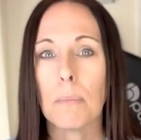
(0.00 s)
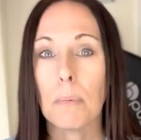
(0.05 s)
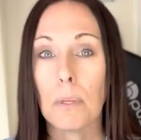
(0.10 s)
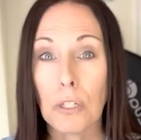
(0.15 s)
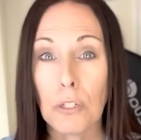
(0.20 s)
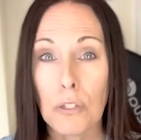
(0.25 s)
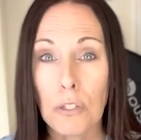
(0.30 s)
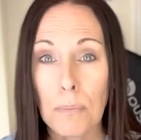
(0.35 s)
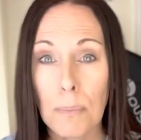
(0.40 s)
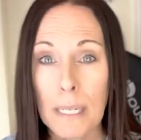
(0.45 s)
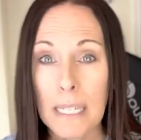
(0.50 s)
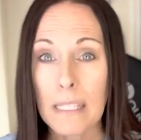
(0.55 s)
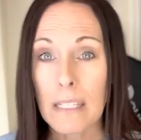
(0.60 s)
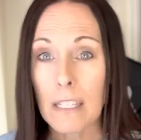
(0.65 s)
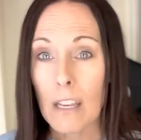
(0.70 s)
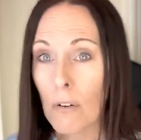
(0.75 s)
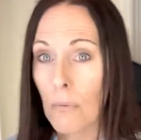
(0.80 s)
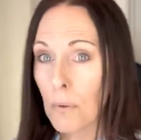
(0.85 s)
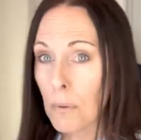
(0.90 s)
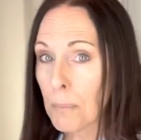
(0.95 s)
pictures
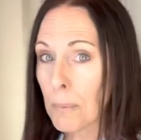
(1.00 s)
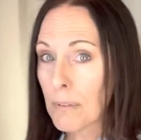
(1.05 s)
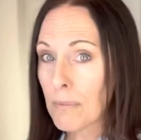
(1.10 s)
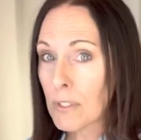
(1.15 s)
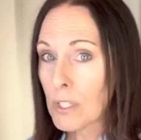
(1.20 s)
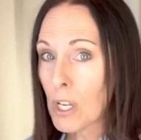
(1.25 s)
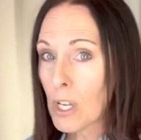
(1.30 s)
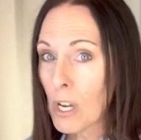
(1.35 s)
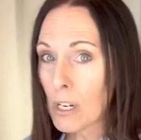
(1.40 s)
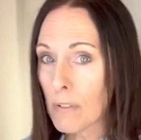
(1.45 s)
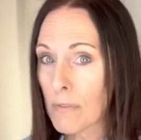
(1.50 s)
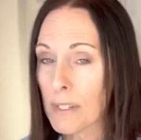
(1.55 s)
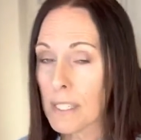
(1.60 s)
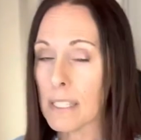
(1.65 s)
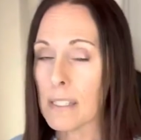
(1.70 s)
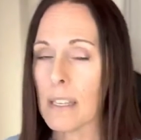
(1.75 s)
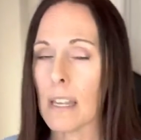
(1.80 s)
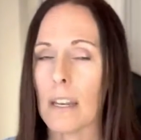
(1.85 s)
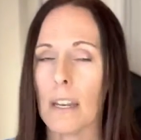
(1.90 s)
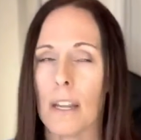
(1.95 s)
myself with my photography
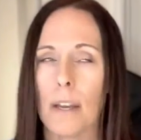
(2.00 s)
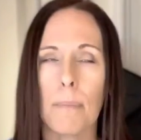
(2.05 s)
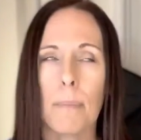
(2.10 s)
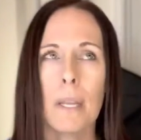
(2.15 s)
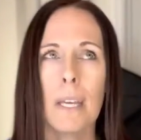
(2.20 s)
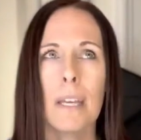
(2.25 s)
setup.